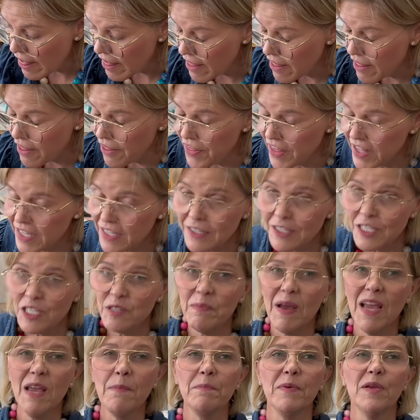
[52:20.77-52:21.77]
This
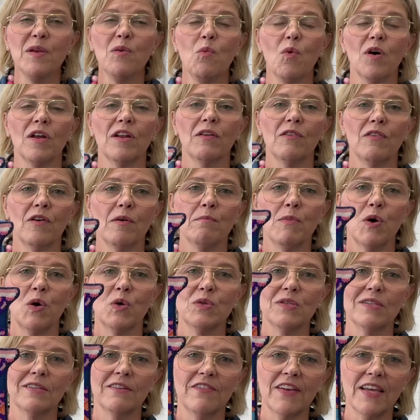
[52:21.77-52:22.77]
might be one of the
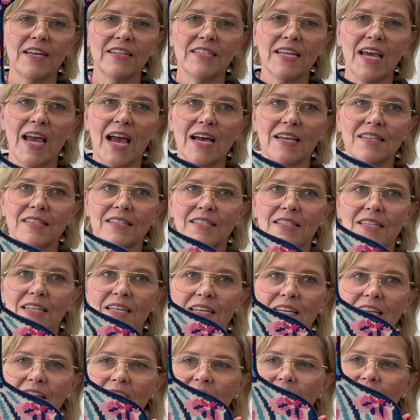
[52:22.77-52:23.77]
most
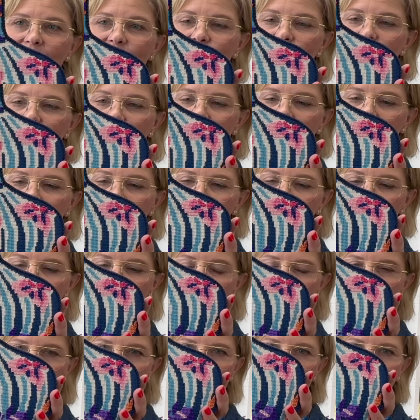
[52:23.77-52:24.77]
fantastic, interesting
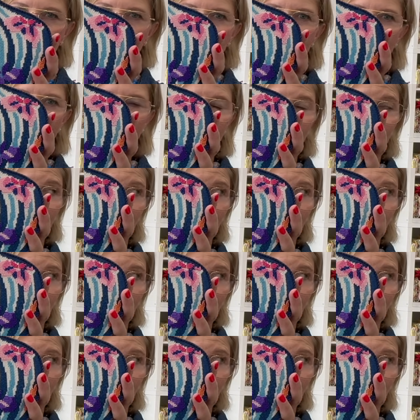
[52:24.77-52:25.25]
pieces I have